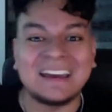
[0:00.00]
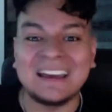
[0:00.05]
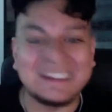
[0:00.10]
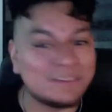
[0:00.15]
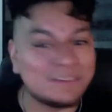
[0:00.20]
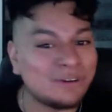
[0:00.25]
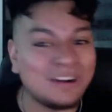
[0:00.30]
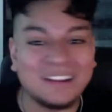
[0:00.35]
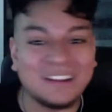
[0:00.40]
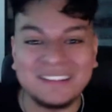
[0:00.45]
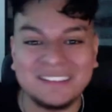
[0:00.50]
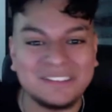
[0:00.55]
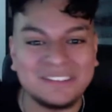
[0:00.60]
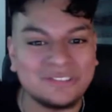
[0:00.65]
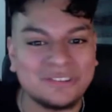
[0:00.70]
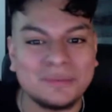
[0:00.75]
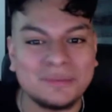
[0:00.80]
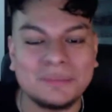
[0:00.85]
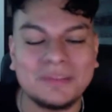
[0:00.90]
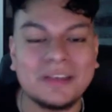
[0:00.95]
I, know all of these
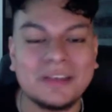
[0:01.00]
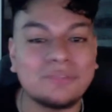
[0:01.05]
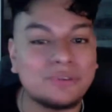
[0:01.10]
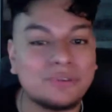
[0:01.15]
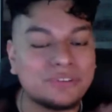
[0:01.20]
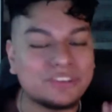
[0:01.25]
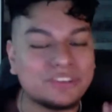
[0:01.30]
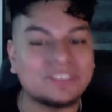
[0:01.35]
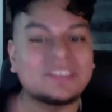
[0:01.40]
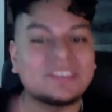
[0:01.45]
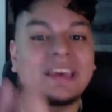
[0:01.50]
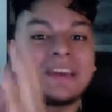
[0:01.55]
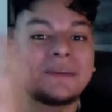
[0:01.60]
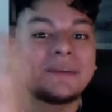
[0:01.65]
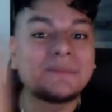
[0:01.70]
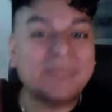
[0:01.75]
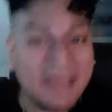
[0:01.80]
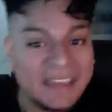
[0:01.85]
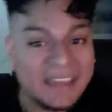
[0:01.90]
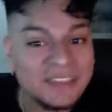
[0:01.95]
streaming platforms because
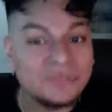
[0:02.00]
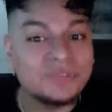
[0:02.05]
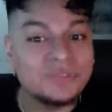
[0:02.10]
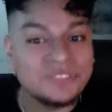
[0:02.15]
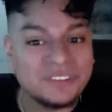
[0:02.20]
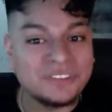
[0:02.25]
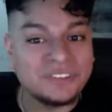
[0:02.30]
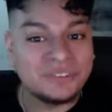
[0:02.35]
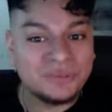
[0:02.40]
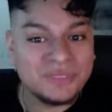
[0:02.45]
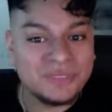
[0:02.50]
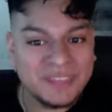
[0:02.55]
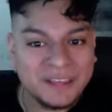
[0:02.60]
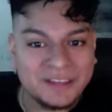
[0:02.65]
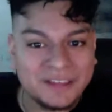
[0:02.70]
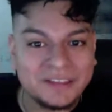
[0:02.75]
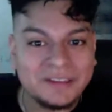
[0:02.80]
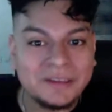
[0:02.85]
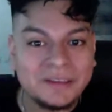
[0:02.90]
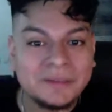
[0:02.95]
I used to do
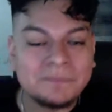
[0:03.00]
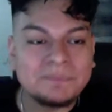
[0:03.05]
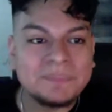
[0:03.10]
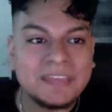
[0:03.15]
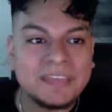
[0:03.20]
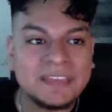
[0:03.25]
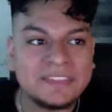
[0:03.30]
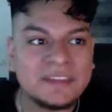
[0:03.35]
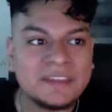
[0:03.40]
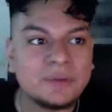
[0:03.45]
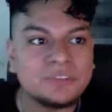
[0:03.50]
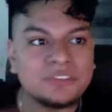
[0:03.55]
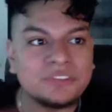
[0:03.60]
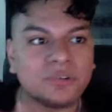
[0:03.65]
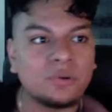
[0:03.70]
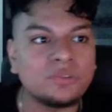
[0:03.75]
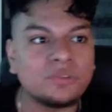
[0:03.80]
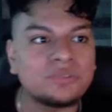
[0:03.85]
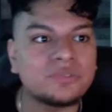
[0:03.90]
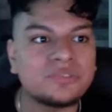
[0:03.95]
that. And that was an
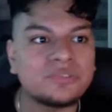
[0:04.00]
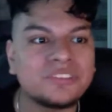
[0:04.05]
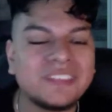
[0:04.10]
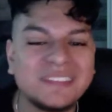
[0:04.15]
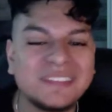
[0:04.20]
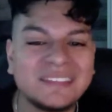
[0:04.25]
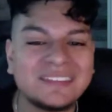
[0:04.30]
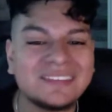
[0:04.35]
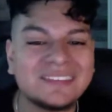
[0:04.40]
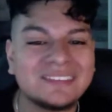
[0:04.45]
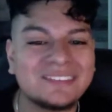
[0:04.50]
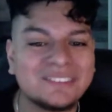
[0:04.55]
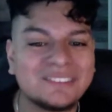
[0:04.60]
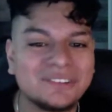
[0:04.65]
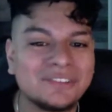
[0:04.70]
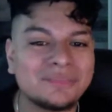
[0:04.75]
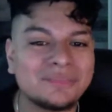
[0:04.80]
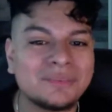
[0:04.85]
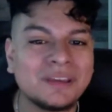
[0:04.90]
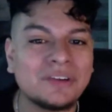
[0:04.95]
old routine that didn't
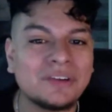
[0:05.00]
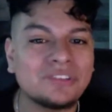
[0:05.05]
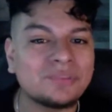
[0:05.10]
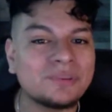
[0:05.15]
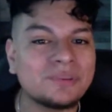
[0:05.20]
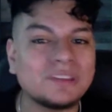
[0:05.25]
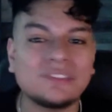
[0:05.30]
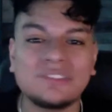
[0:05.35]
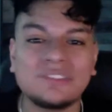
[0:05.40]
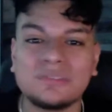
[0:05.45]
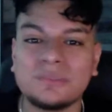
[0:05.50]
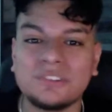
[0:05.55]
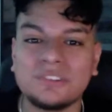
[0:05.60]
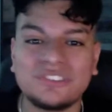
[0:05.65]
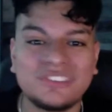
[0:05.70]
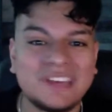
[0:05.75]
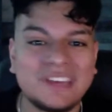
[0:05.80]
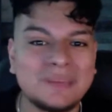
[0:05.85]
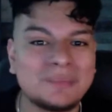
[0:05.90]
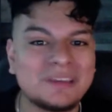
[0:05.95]
serve me. I was spending too
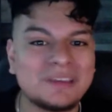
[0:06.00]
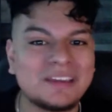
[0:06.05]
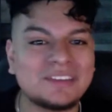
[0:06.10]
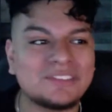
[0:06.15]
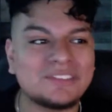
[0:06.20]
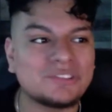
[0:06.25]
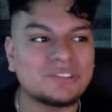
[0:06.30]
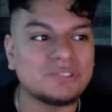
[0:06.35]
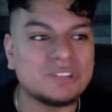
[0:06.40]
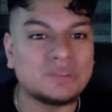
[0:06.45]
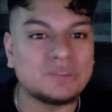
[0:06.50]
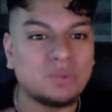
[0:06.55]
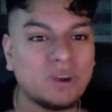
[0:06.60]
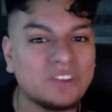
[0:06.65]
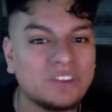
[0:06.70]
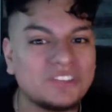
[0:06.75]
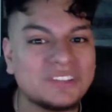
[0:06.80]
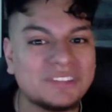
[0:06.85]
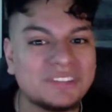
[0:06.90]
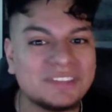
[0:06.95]
much time behind a screen
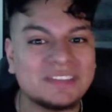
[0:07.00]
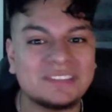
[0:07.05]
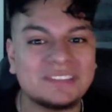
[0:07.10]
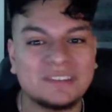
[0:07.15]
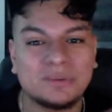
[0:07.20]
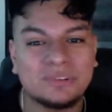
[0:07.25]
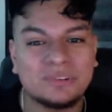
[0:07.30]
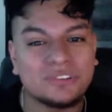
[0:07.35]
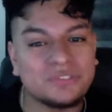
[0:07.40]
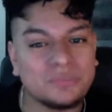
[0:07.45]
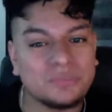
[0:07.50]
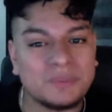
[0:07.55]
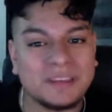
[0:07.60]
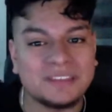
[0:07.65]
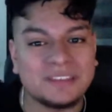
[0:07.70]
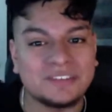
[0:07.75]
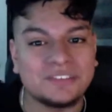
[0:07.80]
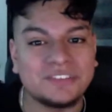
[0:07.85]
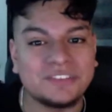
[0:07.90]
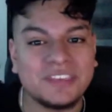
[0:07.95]
watching things that were just for my
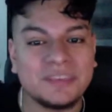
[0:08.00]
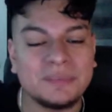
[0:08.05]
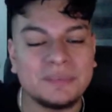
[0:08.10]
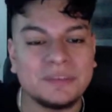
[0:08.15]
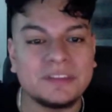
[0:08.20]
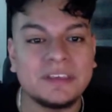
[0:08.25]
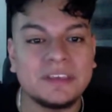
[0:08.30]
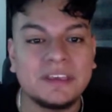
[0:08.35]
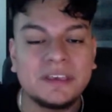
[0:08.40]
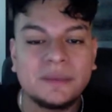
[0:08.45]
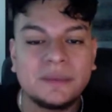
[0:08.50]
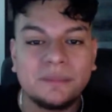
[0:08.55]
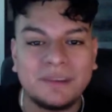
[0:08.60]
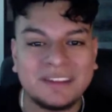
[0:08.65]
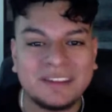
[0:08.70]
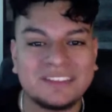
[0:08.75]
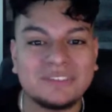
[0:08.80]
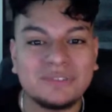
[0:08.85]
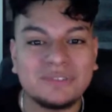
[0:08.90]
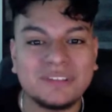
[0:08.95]
entertainment, but I
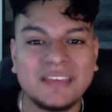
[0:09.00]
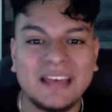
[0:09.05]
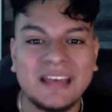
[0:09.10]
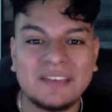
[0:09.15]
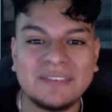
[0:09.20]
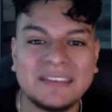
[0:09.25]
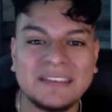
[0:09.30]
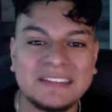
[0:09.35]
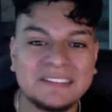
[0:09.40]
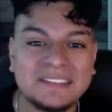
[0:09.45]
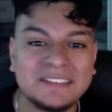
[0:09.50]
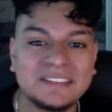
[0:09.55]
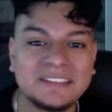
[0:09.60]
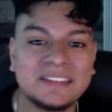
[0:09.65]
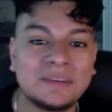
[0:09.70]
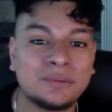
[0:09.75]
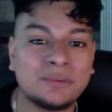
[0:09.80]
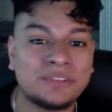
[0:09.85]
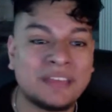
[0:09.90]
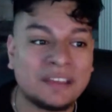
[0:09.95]
didn't really have anything
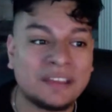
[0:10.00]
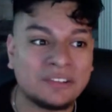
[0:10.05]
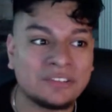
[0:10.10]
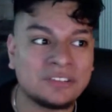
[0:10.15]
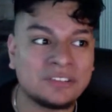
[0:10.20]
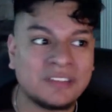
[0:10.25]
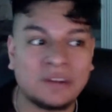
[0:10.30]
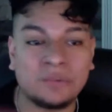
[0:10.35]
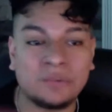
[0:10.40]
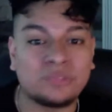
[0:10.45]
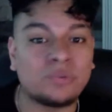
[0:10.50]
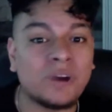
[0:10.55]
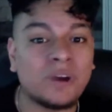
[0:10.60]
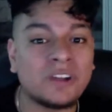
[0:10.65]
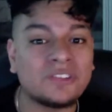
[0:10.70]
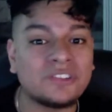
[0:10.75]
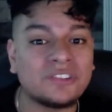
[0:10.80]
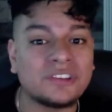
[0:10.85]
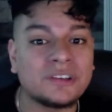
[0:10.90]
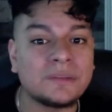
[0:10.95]
that was actually that I was
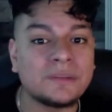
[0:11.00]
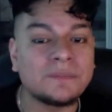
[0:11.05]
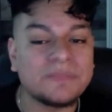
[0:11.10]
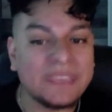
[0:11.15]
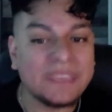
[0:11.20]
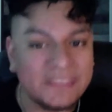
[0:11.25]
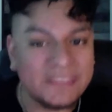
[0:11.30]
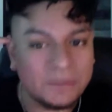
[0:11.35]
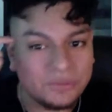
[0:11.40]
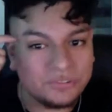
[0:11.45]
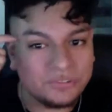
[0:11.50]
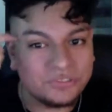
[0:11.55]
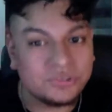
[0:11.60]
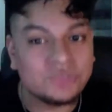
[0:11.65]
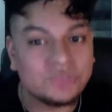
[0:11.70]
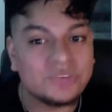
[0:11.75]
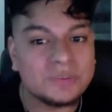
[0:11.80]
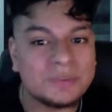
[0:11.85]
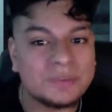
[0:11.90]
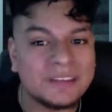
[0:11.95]
watching that was
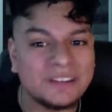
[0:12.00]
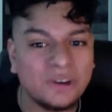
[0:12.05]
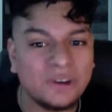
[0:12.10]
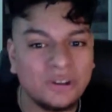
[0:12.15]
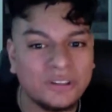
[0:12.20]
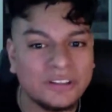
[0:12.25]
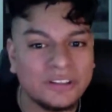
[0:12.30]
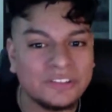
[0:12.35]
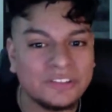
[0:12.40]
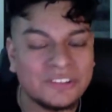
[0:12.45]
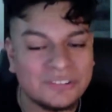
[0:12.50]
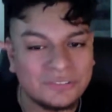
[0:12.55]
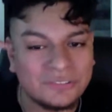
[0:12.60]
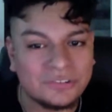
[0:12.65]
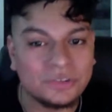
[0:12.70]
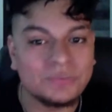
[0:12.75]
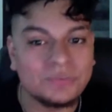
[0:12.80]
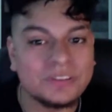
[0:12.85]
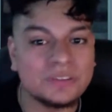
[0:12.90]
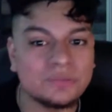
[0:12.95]
serving my knowledge and
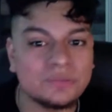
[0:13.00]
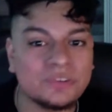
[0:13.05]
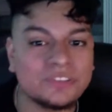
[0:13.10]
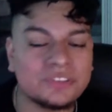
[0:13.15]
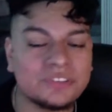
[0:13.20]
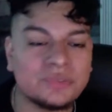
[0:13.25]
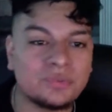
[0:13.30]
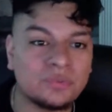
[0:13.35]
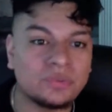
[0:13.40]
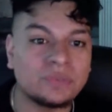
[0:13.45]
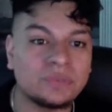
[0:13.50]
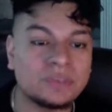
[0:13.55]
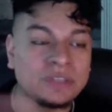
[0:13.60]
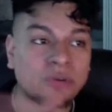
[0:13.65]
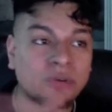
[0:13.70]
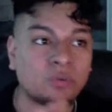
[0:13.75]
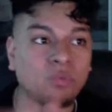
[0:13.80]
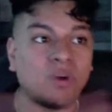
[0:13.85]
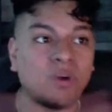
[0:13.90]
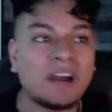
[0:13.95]
serving the reason, you
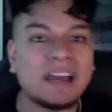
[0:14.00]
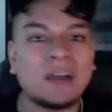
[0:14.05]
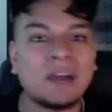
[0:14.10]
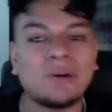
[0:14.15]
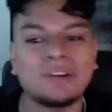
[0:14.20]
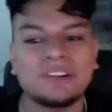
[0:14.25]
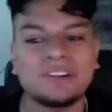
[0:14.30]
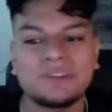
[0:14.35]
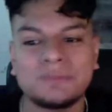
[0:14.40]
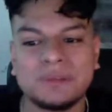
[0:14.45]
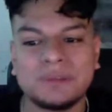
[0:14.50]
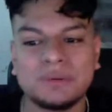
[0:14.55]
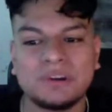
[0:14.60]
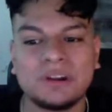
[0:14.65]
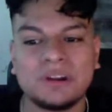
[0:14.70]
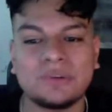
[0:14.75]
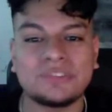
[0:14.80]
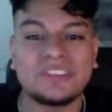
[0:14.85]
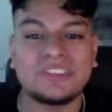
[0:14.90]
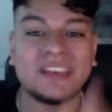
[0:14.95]
know, why I wanted to be where
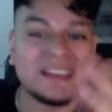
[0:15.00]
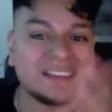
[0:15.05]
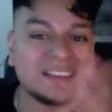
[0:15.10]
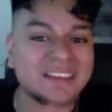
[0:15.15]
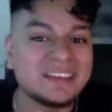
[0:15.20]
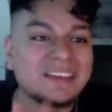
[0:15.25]
I was at